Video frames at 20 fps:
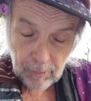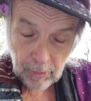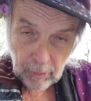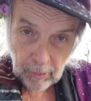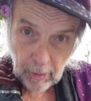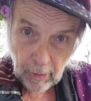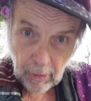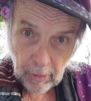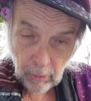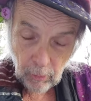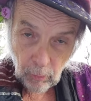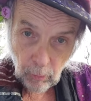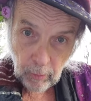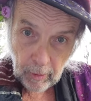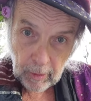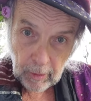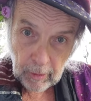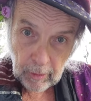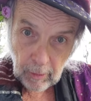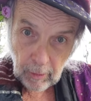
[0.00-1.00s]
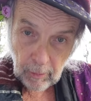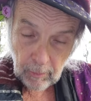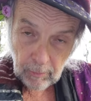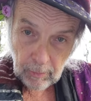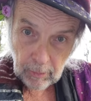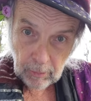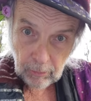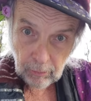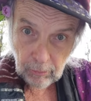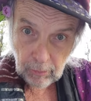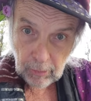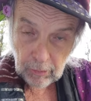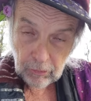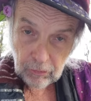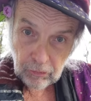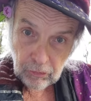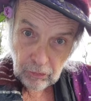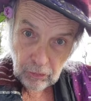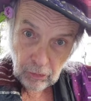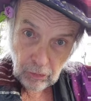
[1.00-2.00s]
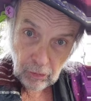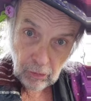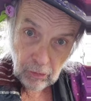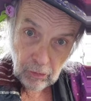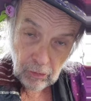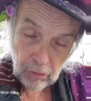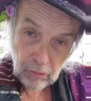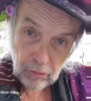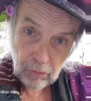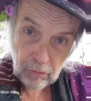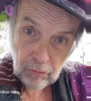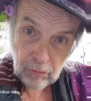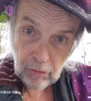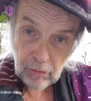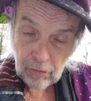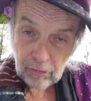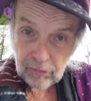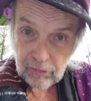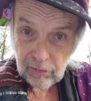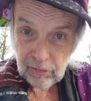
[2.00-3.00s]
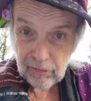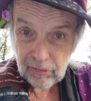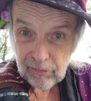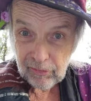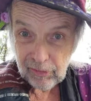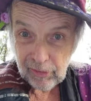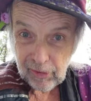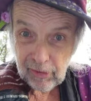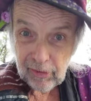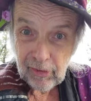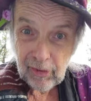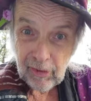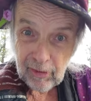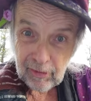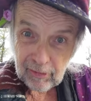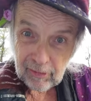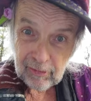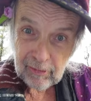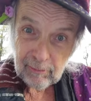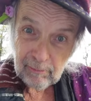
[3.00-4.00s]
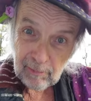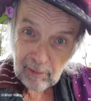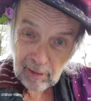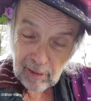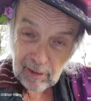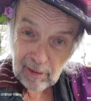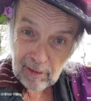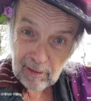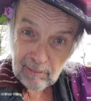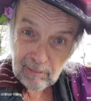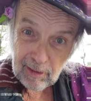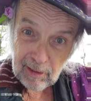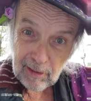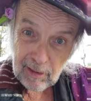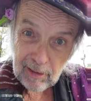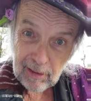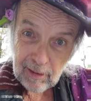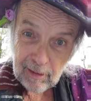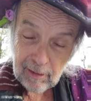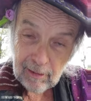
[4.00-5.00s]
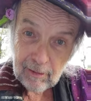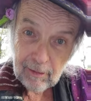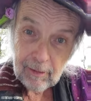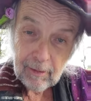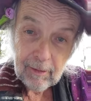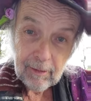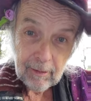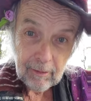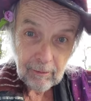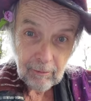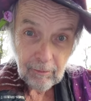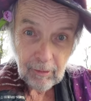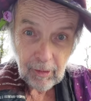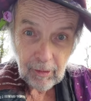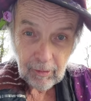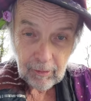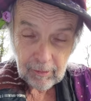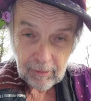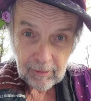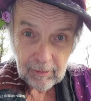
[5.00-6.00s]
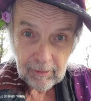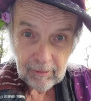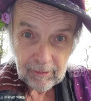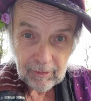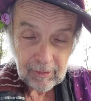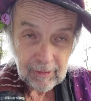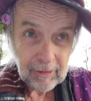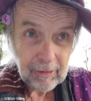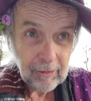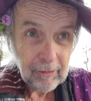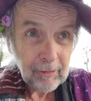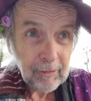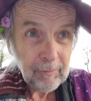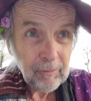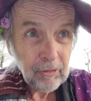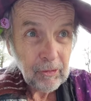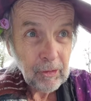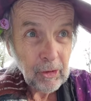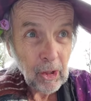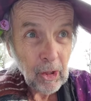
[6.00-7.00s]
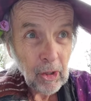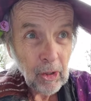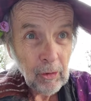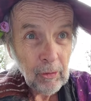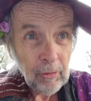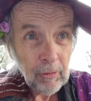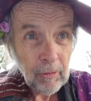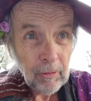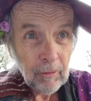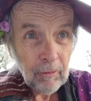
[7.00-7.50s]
You got a window between June, July, August. Maybe the road is cleared of snow.